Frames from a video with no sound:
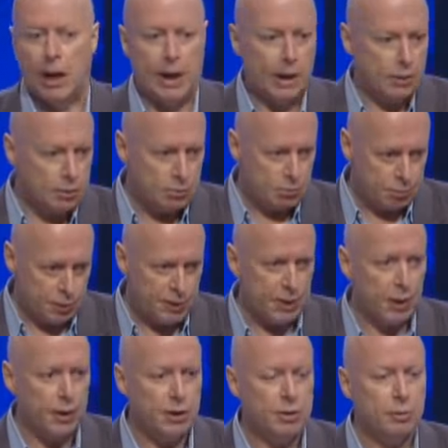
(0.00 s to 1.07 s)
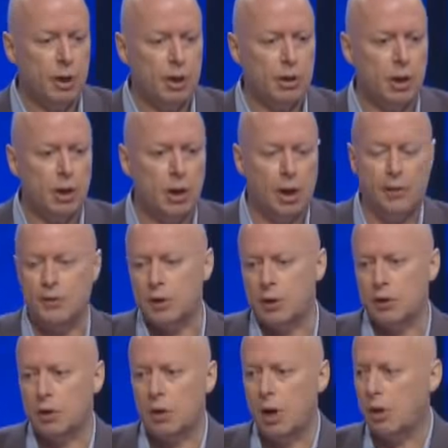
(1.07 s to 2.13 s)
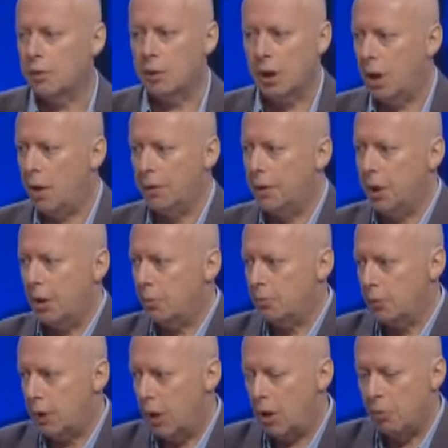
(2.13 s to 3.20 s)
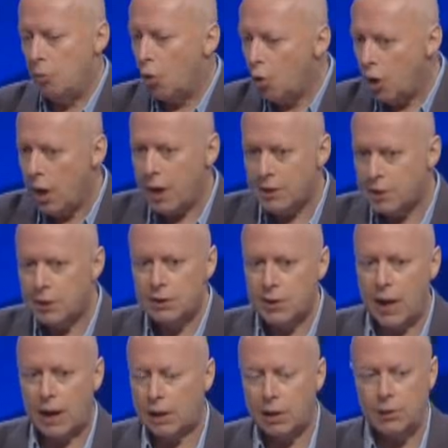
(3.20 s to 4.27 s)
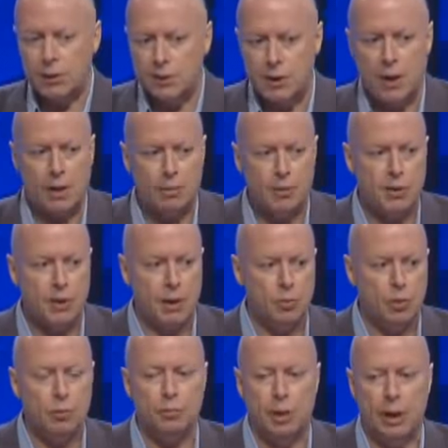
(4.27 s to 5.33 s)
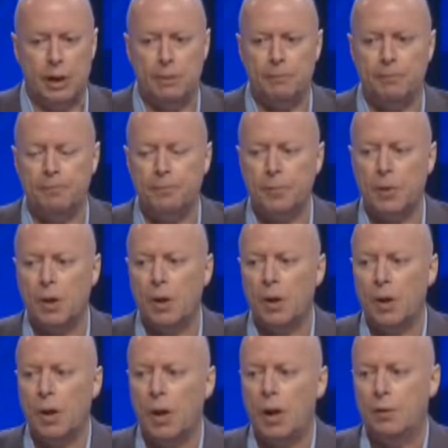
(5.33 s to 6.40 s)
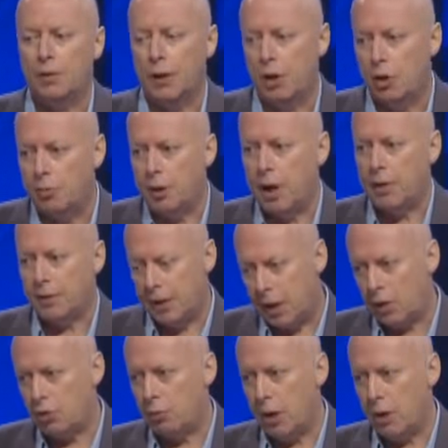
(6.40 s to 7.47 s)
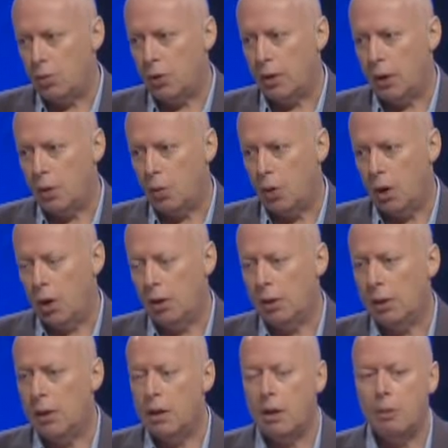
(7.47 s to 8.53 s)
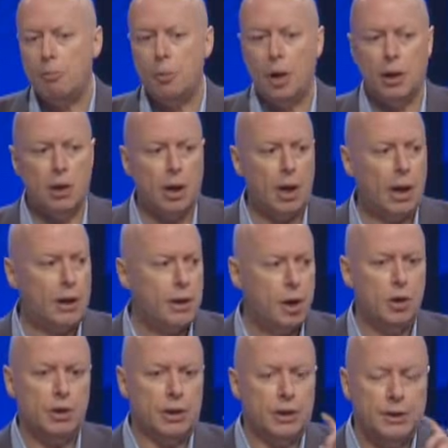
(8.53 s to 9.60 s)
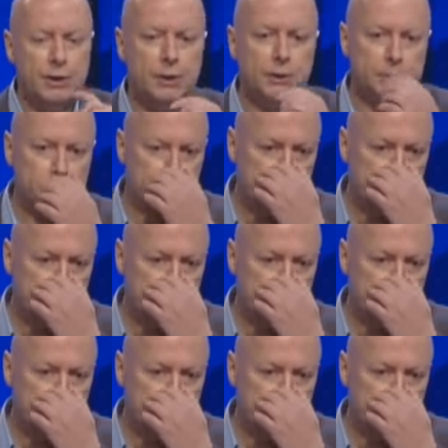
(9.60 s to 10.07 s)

and started to make their lives underground. They are more or less exactly the same as they would be if they had remained where they were, but I noticed